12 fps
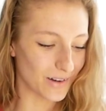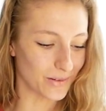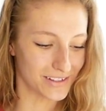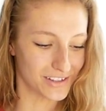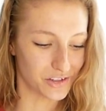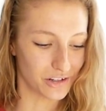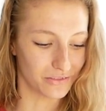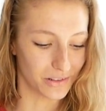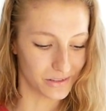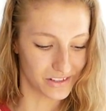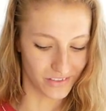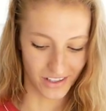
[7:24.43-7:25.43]
I wasn't sure if
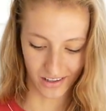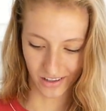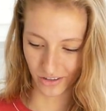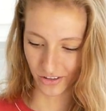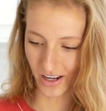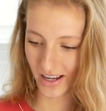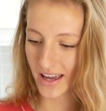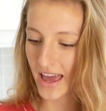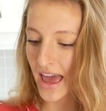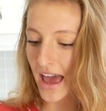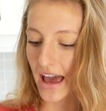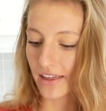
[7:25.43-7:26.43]
it was vanilla or not.
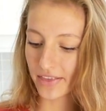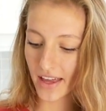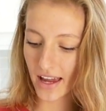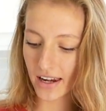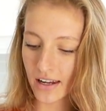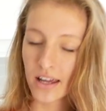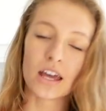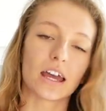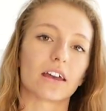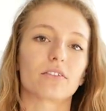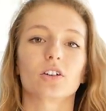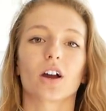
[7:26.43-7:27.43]
And then
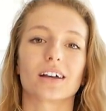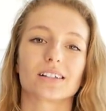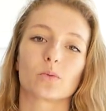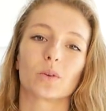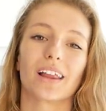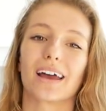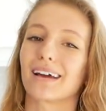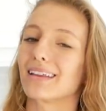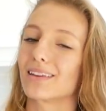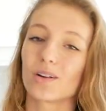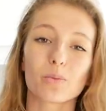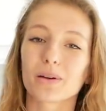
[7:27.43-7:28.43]
if you guys would like a
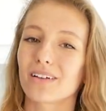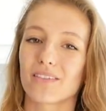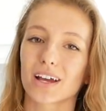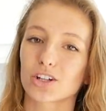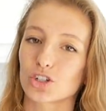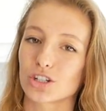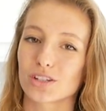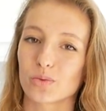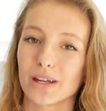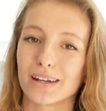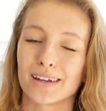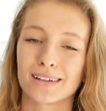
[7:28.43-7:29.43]
little bit of extra
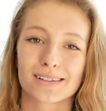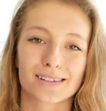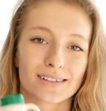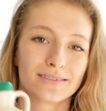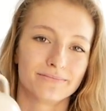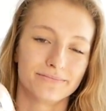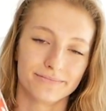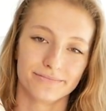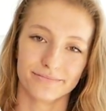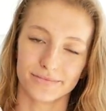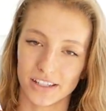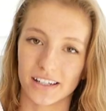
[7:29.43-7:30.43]
sweetness,
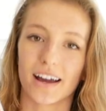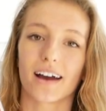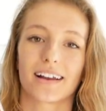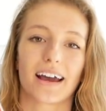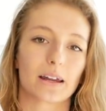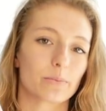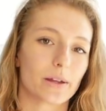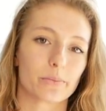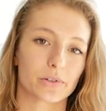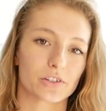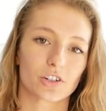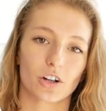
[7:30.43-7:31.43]
you gotta add
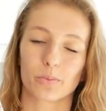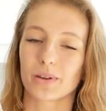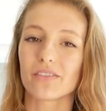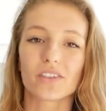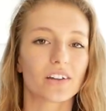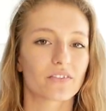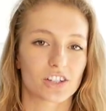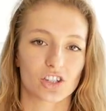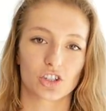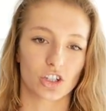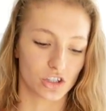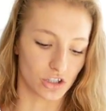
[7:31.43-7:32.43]
maple syrup, even if
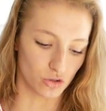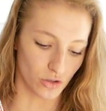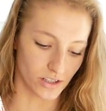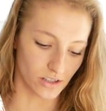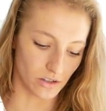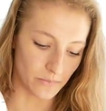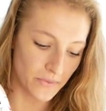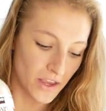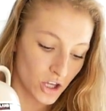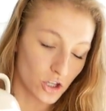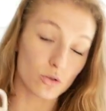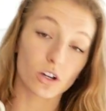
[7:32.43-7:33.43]
it's just a drizzle.
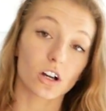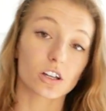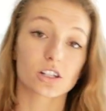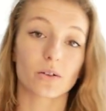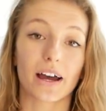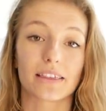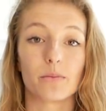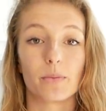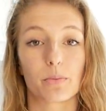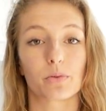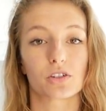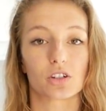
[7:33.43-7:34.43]
You could also add the
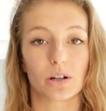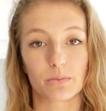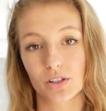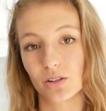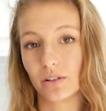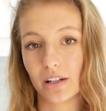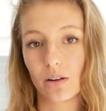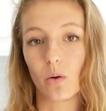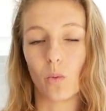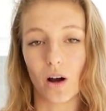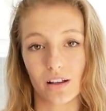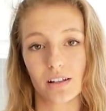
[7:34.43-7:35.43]
maple syrup to it
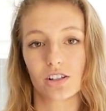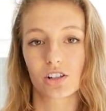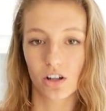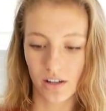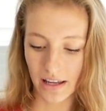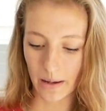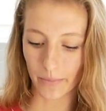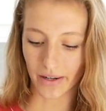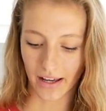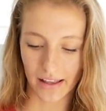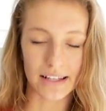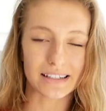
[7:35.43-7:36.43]
while it's cooking, but
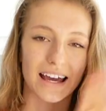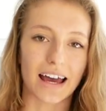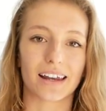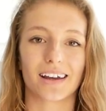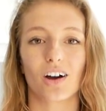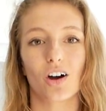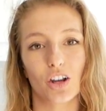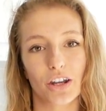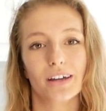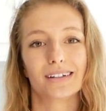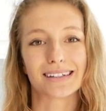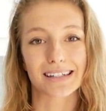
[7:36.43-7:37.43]
I like to add it on
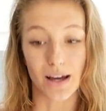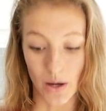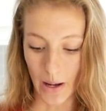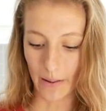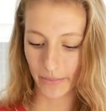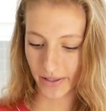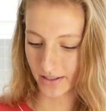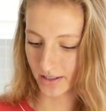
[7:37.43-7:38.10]
top.